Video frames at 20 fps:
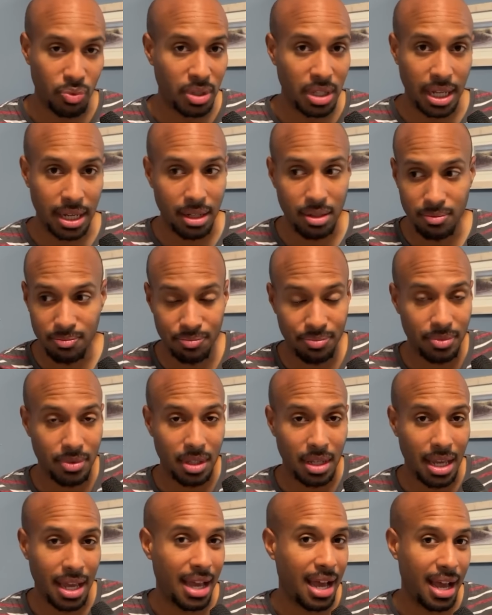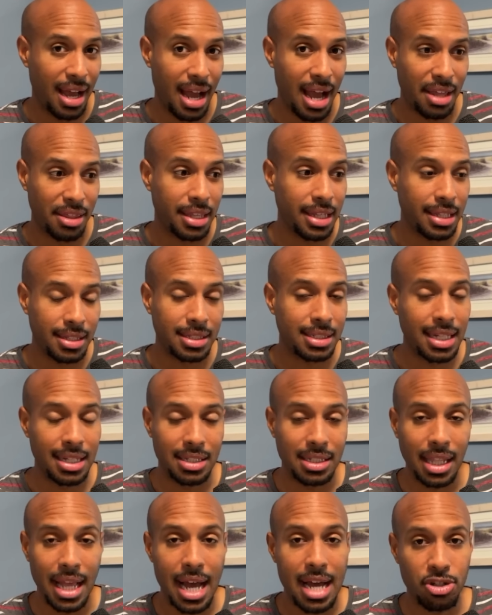like, I think the
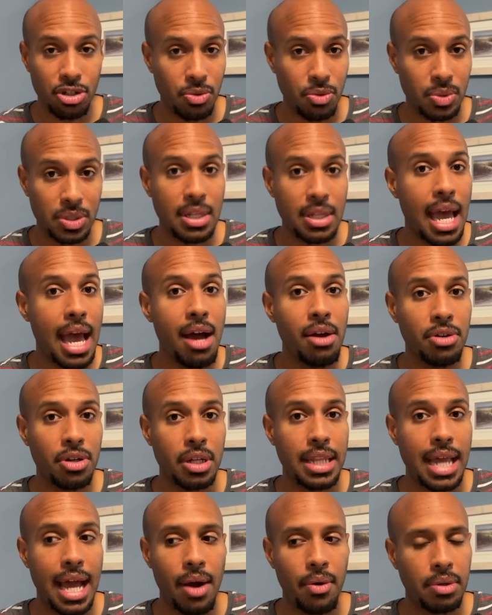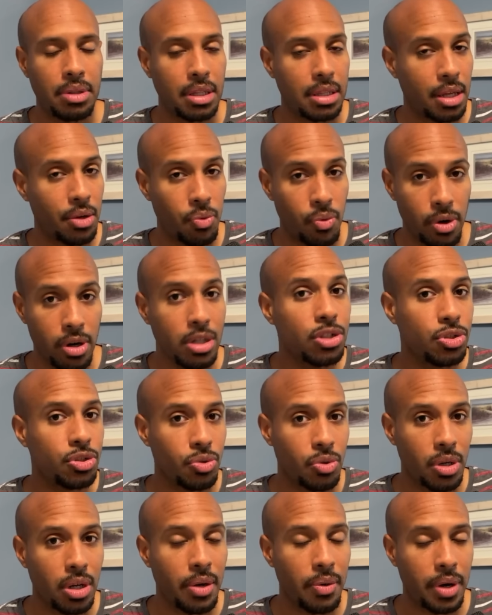Saints' logic was sound on that one, that they weren't
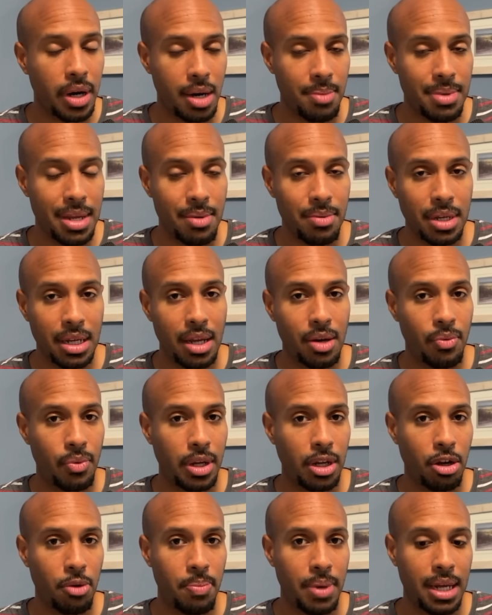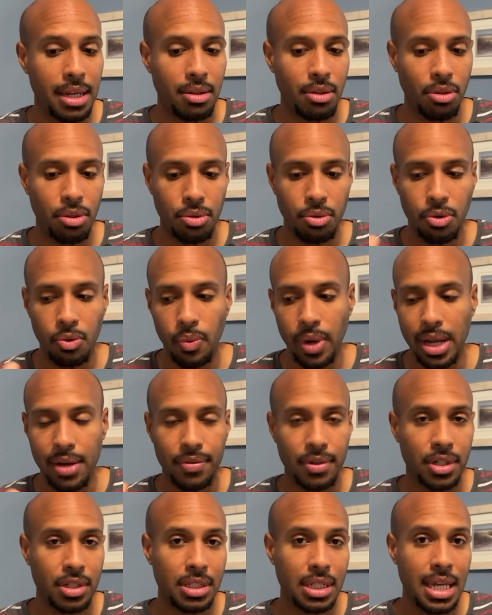sure they were going to be able to get Rico Payton through
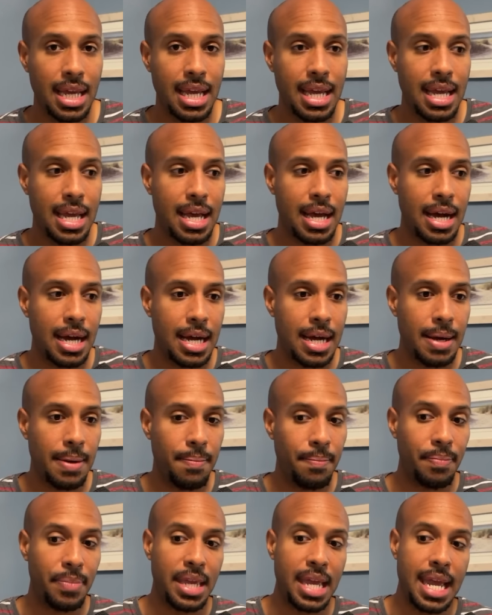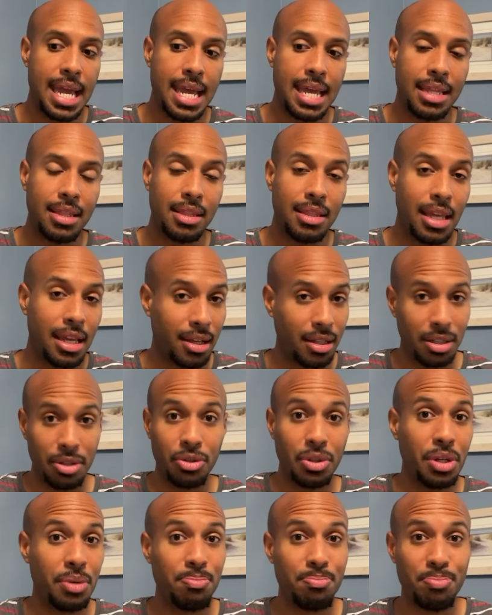waivers. And they
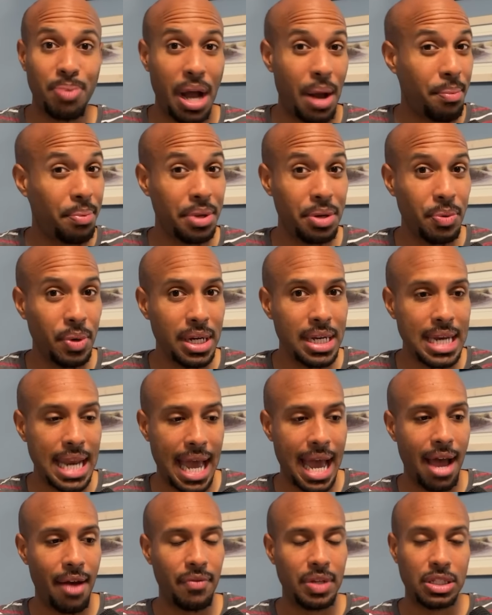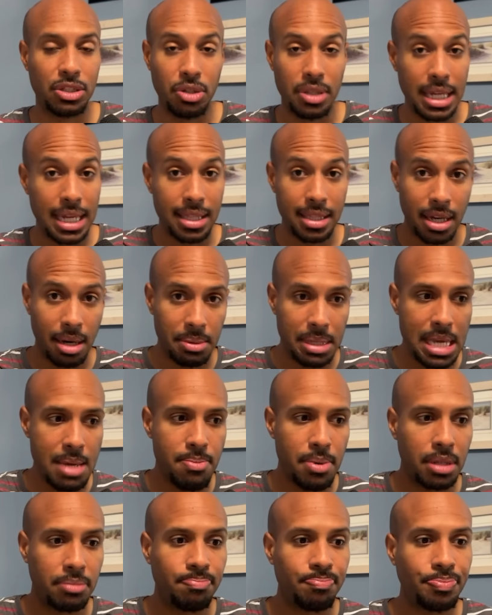clearly probably wouldn't have. And so they ended up
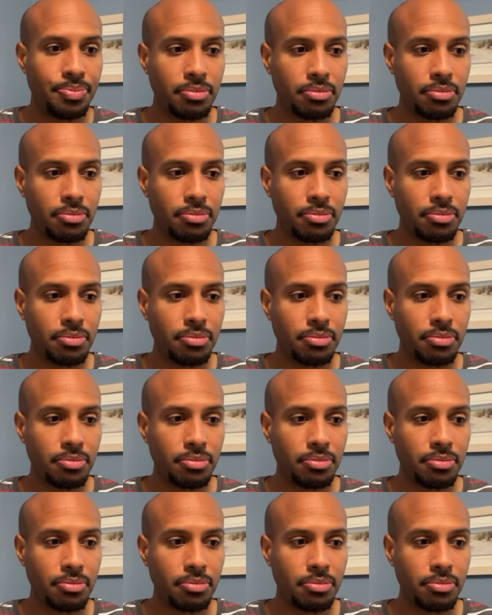keeping him.